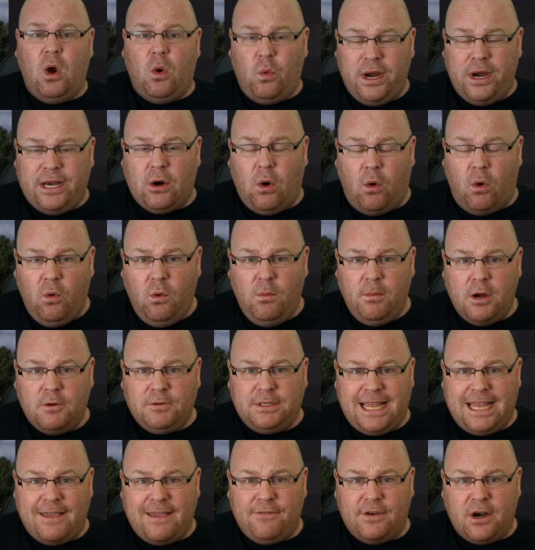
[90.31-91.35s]
We'd
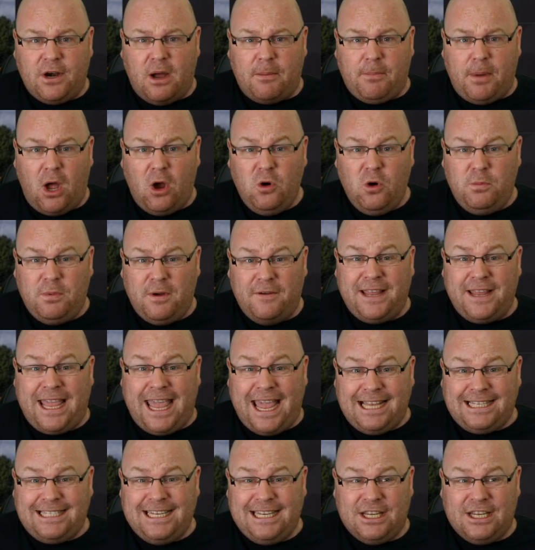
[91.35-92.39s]
almost given up hope of
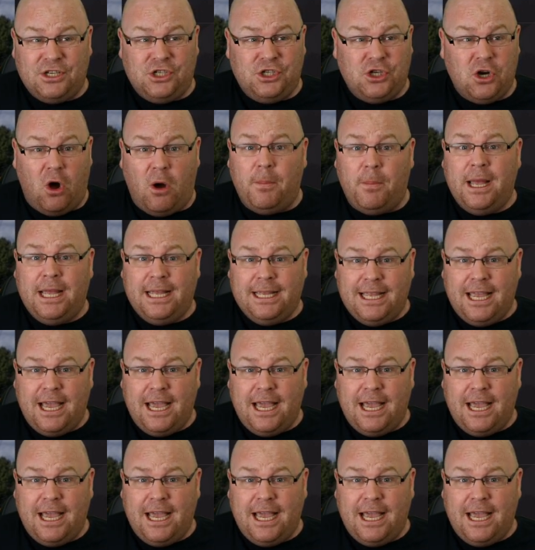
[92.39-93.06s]
getting a job